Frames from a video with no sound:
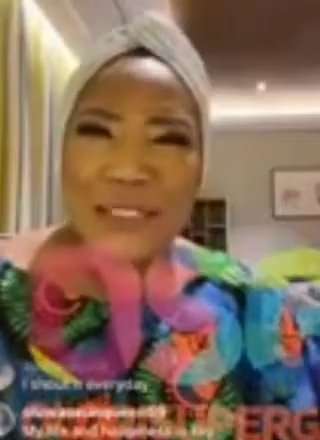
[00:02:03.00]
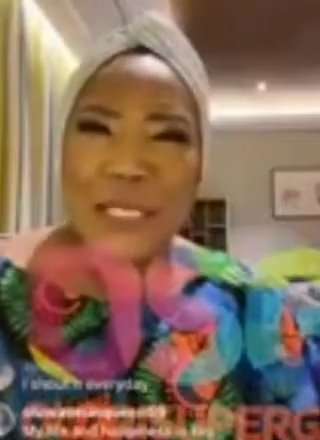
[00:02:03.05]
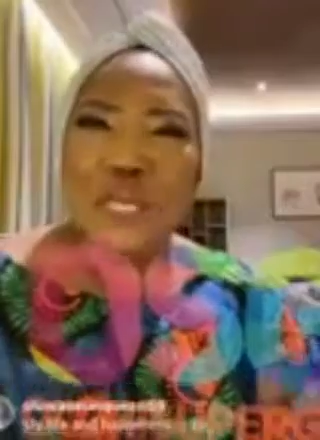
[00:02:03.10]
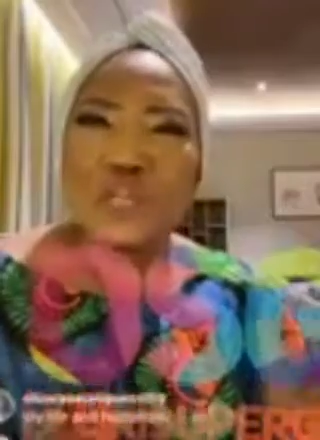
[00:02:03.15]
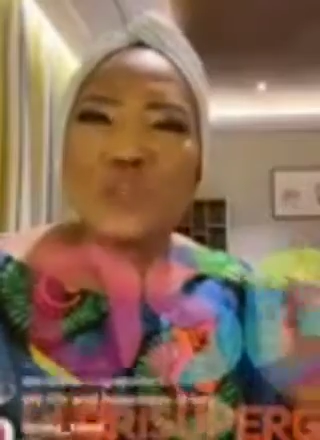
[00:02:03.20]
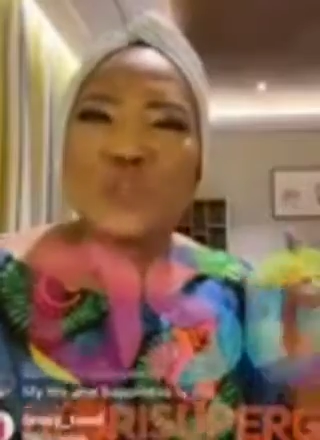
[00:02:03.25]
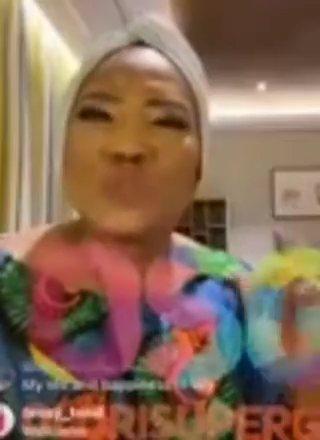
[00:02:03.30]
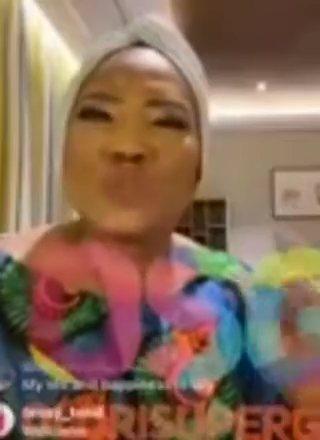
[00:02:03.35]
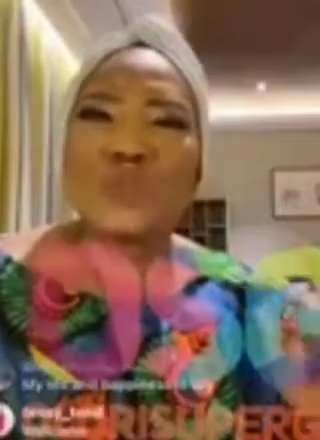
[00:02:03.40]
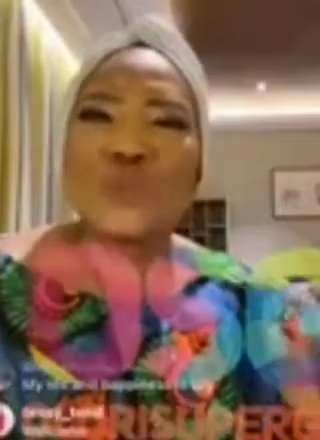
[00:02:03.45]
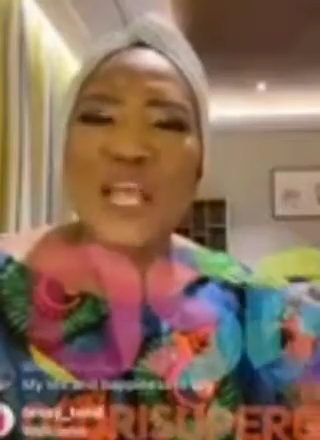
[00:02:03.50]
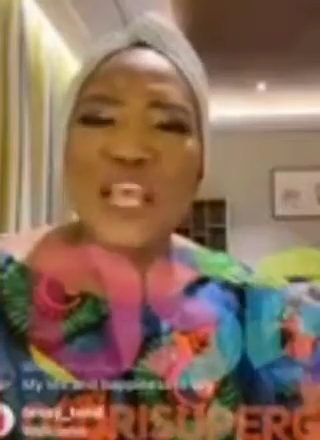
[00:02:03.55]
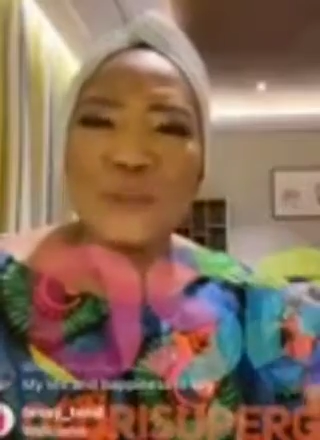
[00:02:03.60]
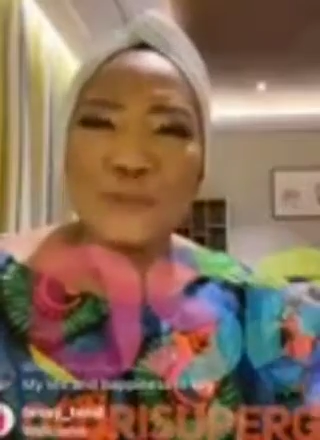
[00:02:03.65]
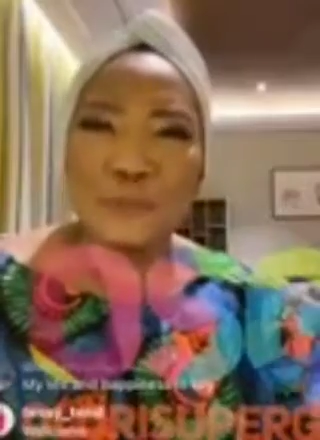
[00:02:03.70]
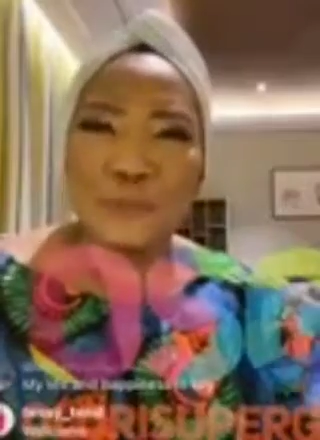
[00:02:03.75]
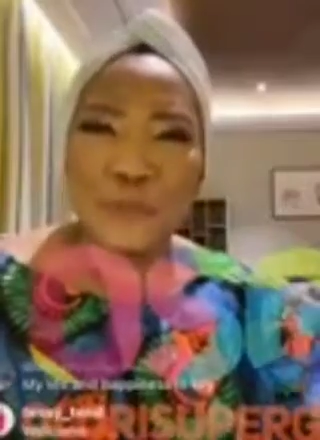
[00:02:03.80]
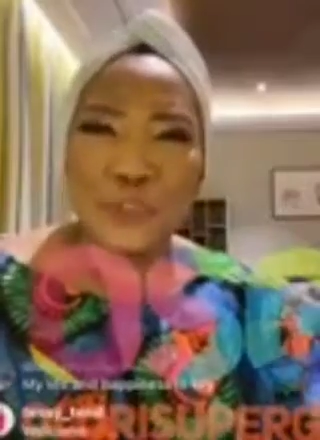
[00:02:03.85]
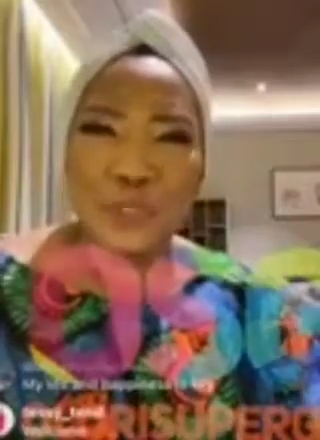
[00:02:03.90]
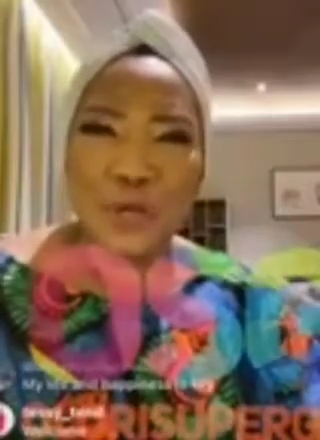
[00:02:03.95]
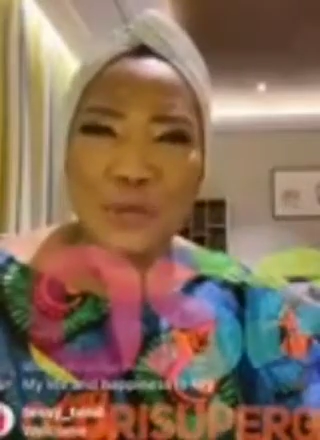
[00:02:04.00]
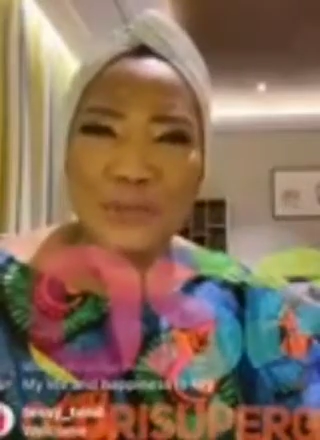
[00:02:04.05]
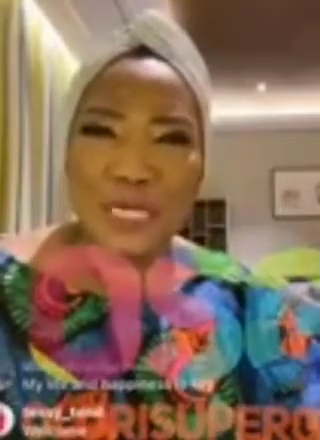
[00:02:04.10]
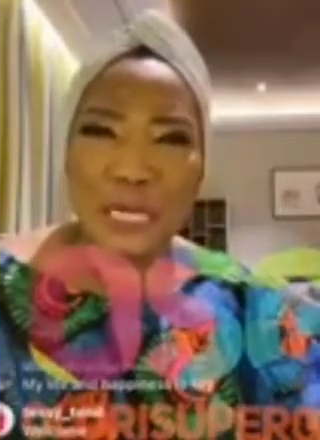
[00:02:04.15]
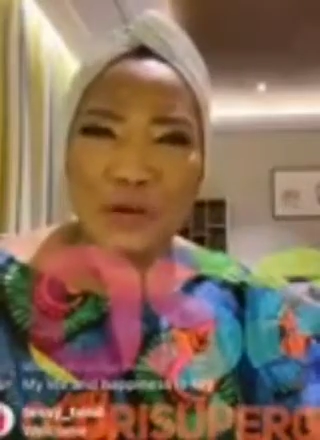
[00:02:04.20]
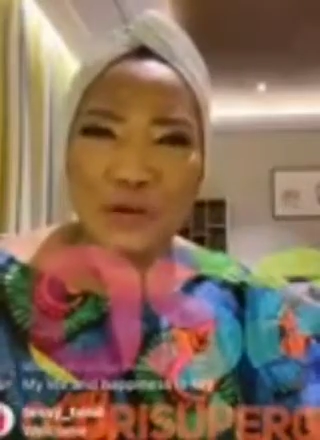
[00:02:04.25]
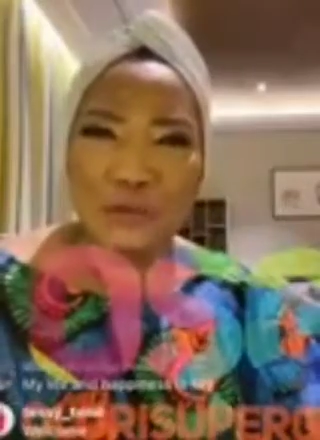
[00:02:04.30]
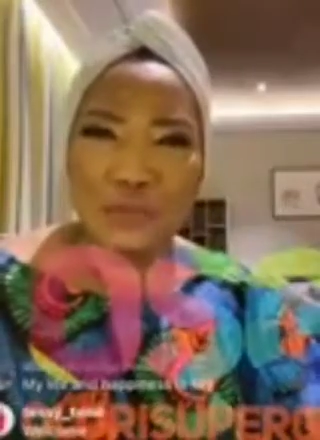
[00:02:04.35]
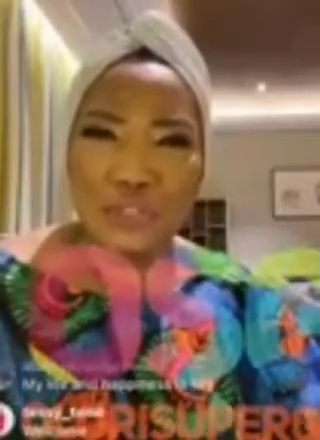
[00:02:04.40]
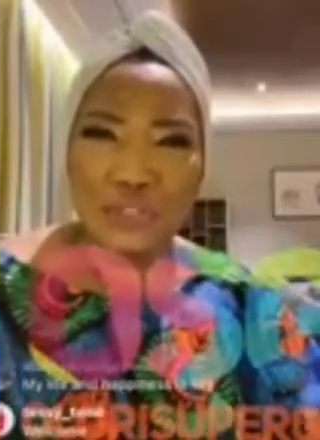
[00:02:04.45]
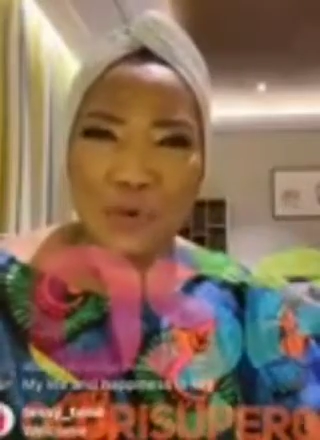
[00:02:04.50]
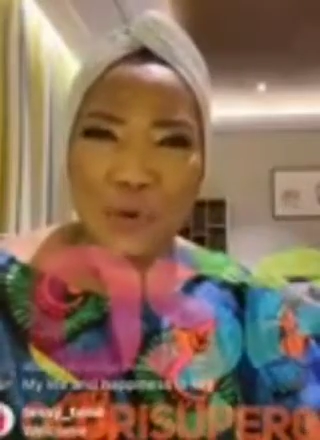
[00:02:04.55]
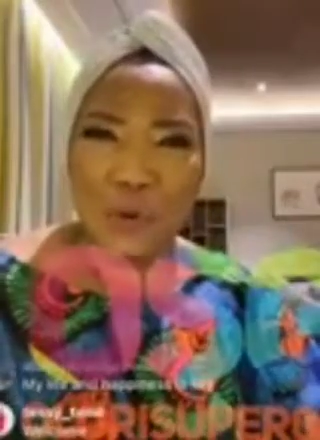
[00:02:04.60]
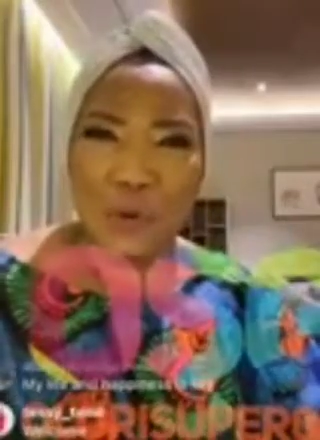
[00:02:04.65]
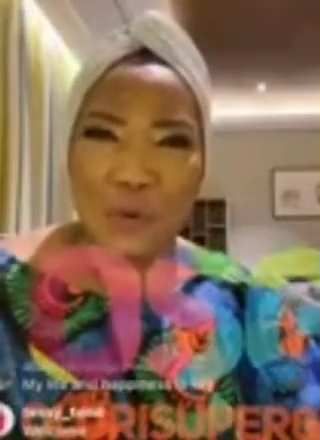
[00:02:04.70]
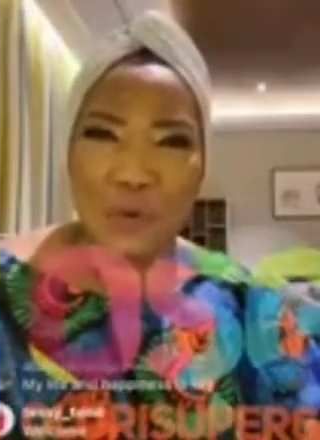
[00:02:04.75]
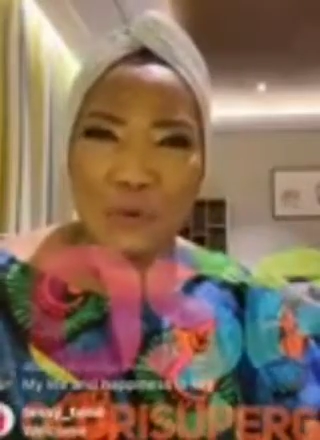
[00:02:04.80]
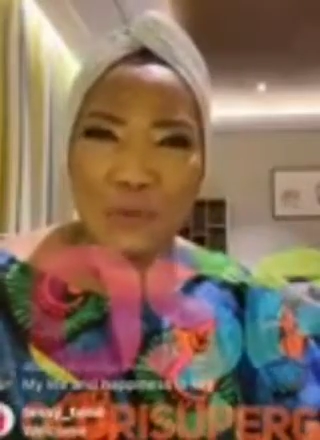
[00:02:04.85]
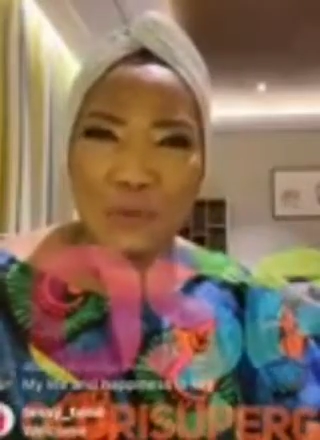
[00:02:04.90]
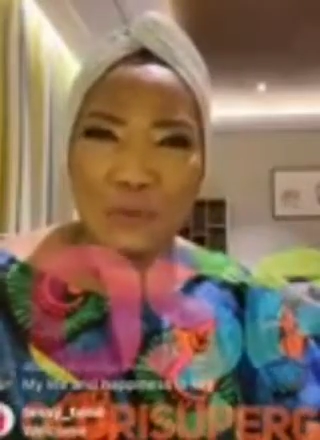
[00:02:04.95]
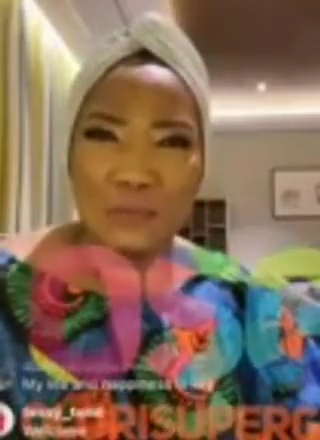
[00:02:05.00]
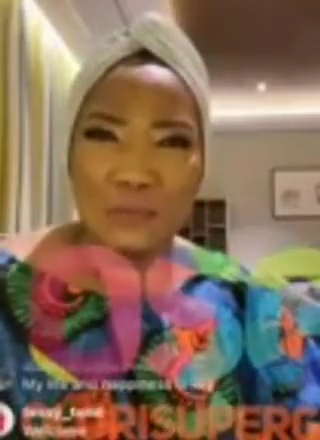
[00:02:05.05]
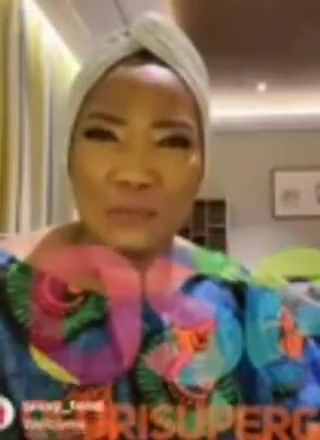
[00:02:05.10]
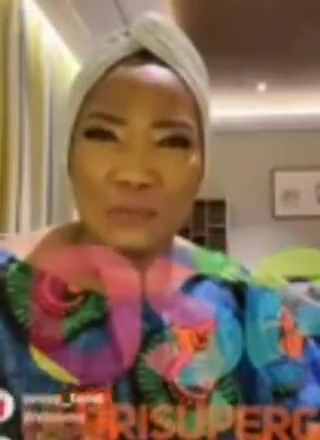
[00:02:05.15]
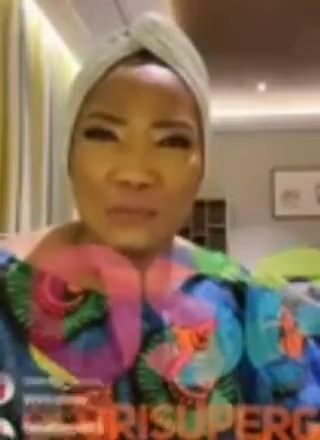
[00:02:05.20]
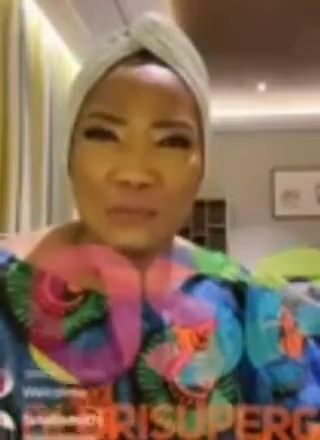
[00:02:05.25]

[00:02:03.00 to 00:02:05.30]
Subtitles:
is strength put under control,